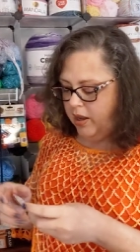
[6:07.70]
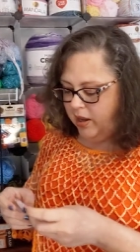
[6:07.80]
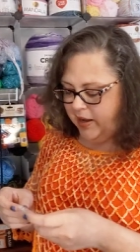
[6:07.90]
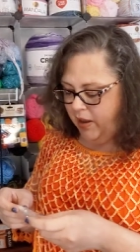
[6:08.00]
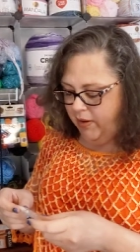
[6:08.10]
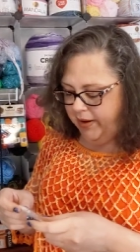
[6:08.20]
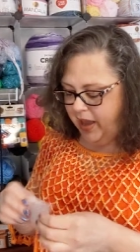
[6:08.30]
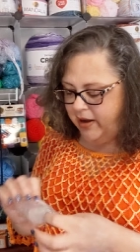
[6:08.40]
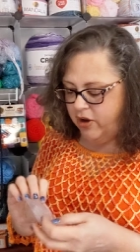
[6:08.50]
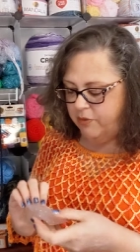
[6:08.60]
And now I
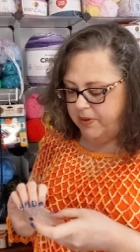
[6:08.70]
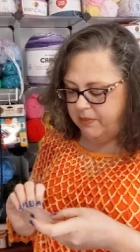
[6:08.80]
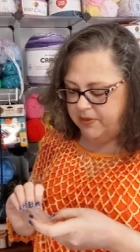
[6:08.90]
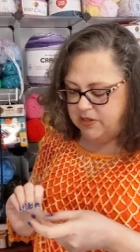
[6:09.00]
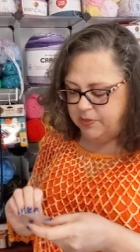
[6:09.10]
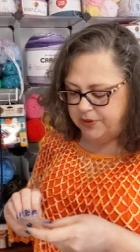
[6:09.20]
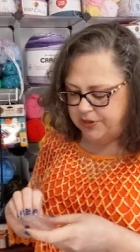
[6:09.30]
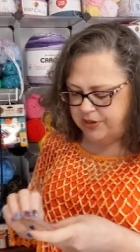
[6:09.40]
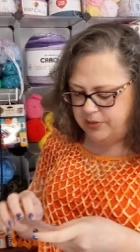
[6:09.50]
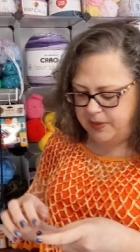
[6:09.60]
got to open up this one
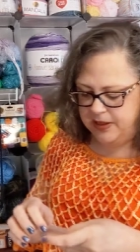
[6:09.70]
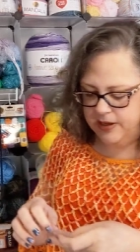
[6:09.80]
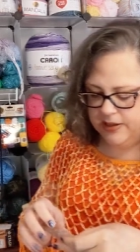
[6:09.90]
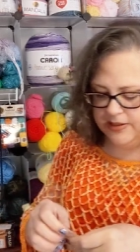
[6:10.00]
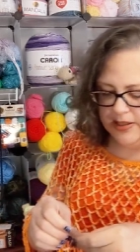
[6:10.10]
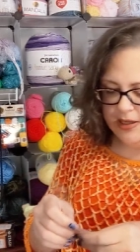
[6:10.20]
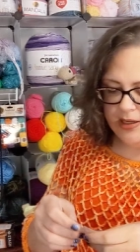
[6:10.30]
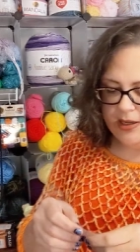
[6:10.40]
too because